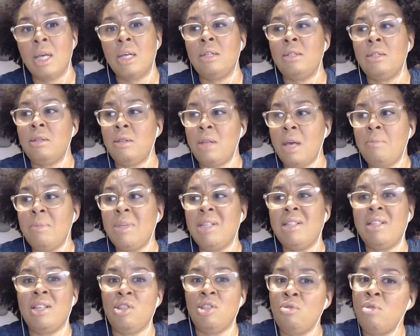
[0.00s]
So that means
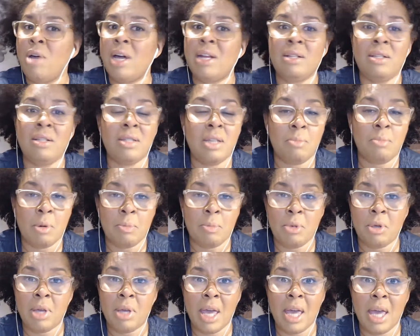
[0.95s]
that you got to step up
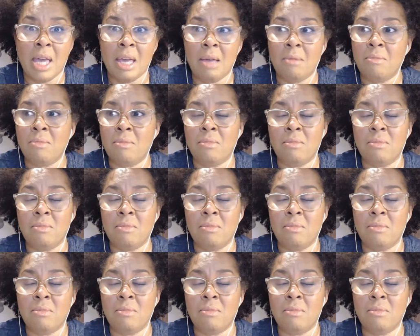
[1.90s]
your game.